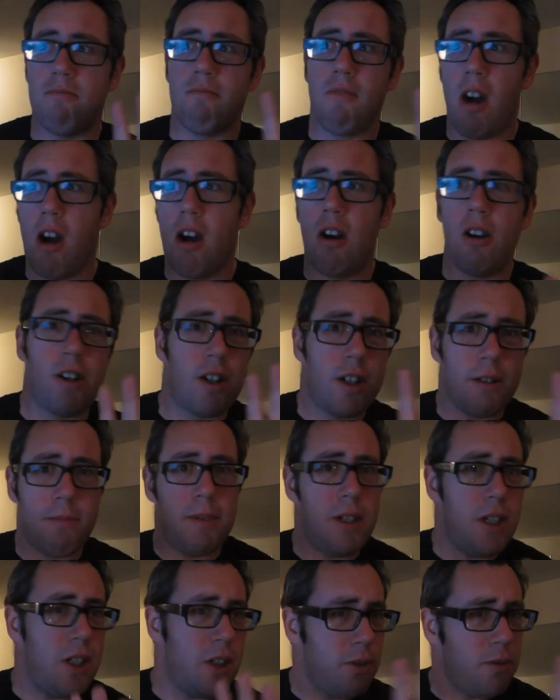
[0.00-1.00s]
hard to
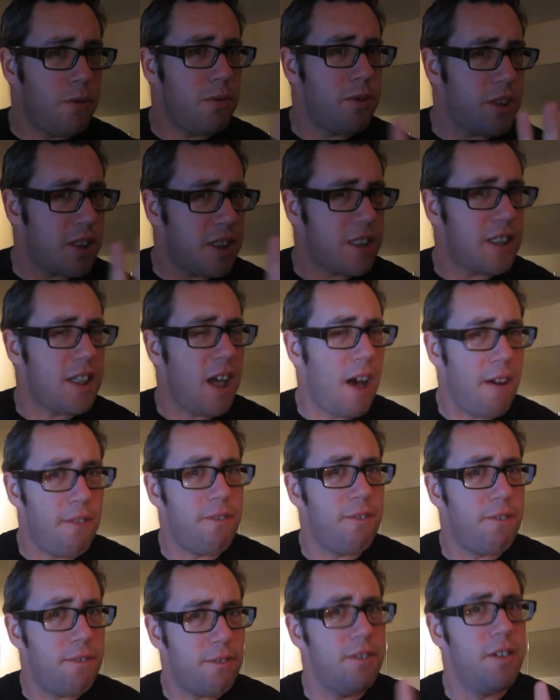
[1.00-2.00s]
be used
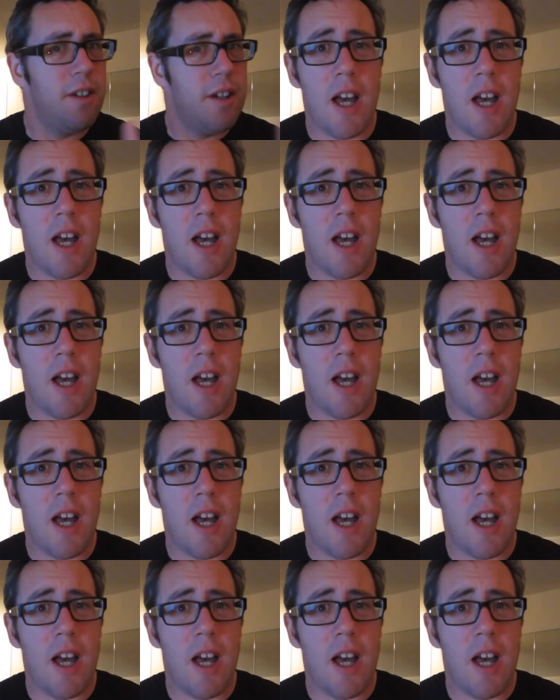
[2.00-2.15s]
stuff.